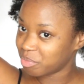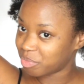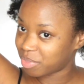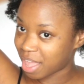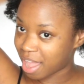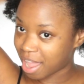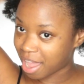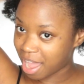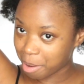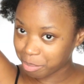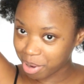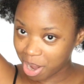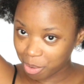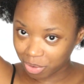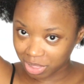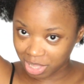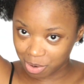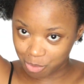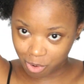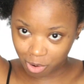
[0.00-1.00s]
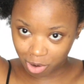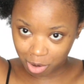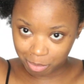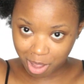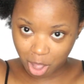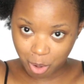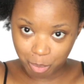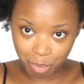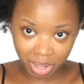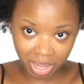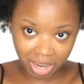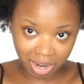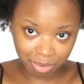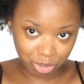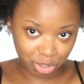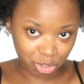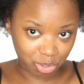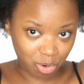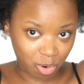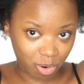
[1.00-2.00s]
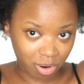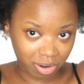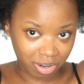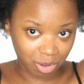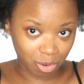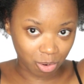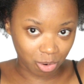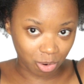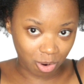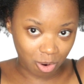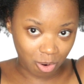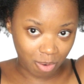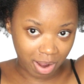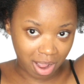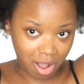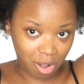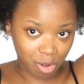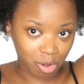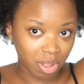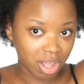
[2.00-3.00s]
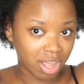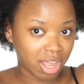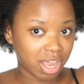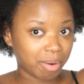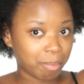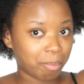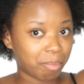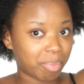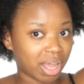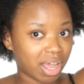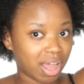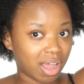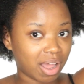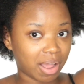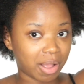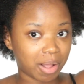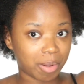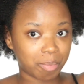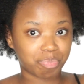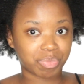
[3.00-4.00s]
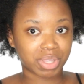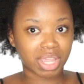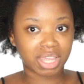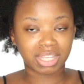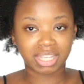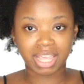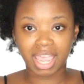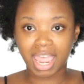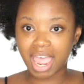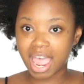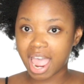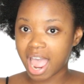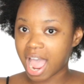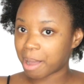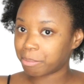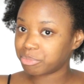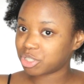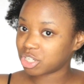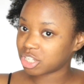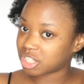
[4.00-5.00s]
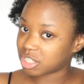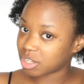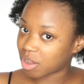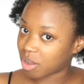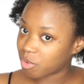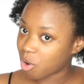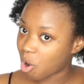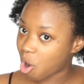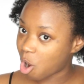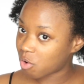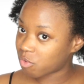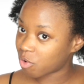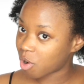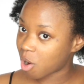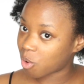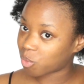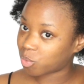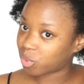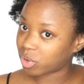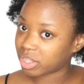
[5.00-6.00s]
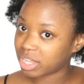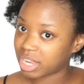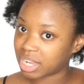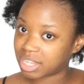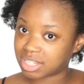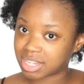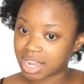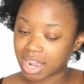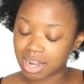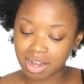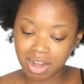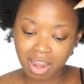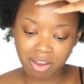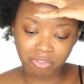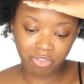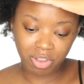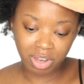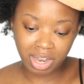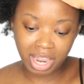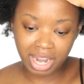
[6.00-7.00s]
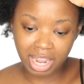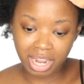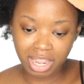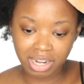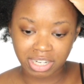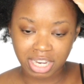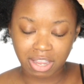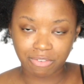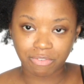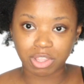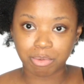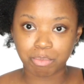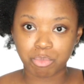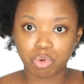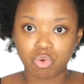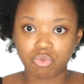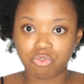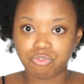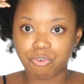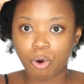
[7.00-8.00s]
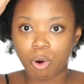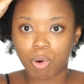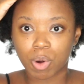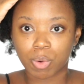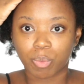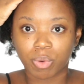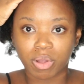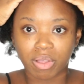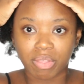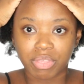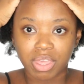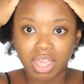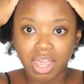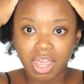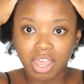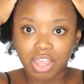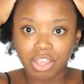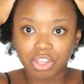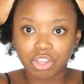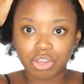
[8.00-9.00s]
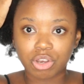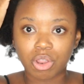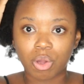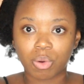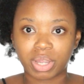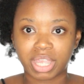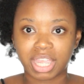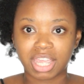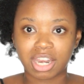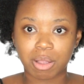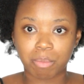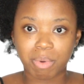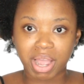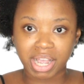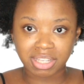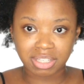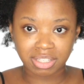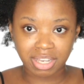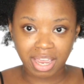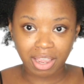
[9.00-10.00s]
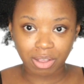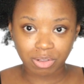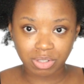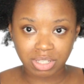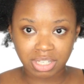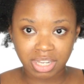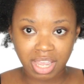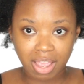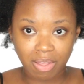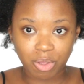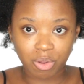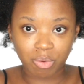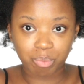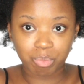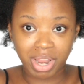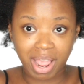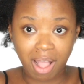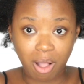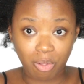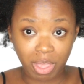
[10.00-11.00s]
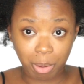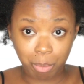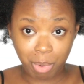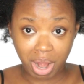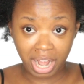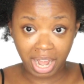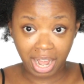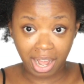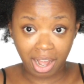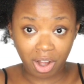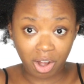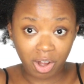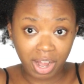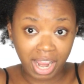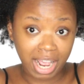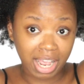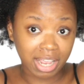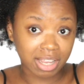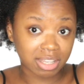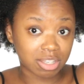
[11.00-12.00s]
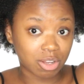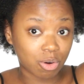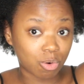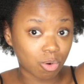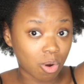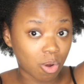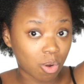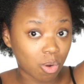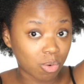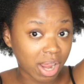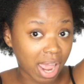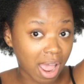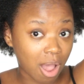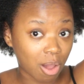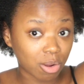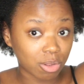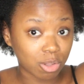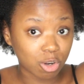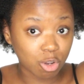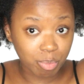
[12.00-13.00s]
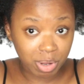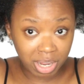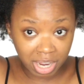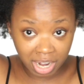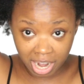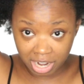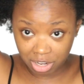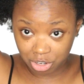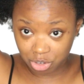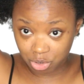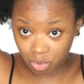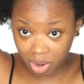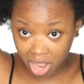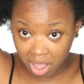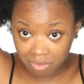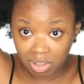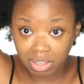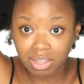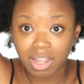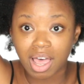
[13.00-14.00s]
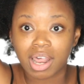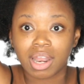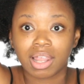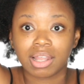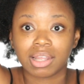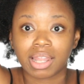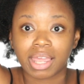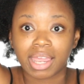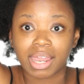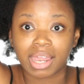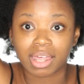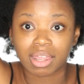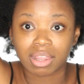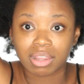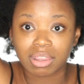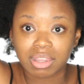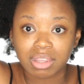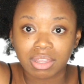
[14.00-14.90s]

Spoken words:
that I'm not really worried about, but I'm sure it'll grow out. But yeah, I'm just overall really excited. I feel like I can definitely move forward with, you know, getting my styles together now that my hair has grown out a little bit. I do have a lot of length.